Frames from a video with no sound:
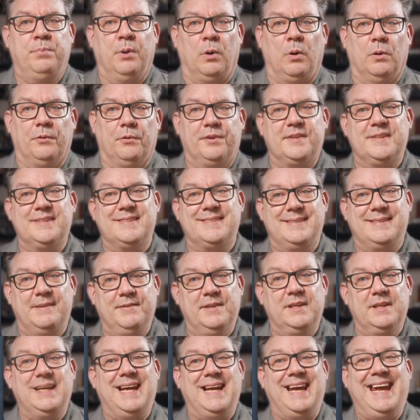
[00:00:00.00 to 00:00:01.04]
both
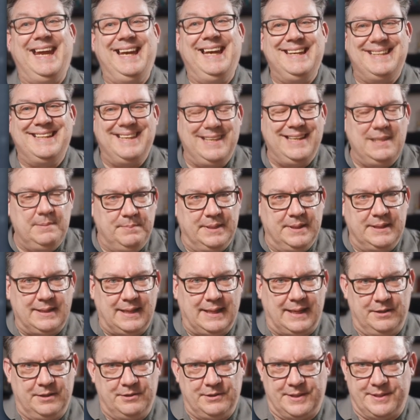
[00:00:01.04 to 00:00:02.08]
seven and ten bit
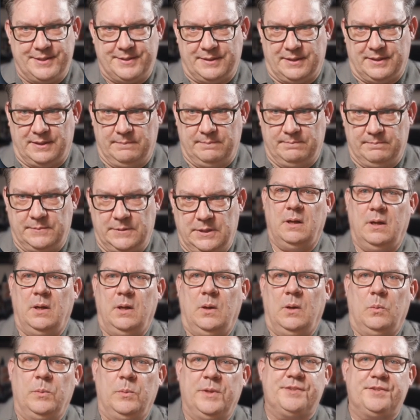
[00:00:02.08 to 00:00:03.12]
addressing. With